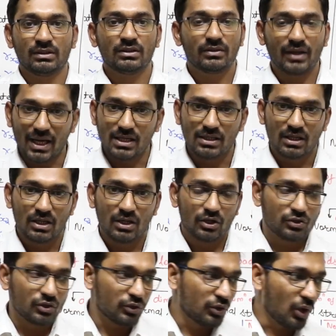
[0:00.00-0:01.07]
Right.
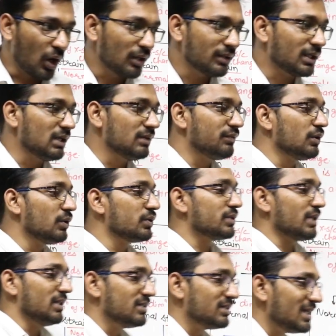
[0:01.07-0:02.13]
So don't confuse.
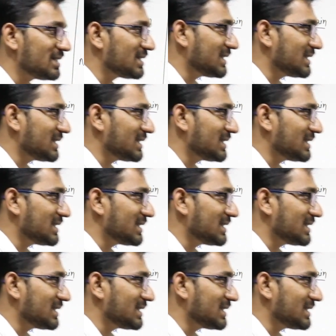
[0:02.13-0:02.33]
In this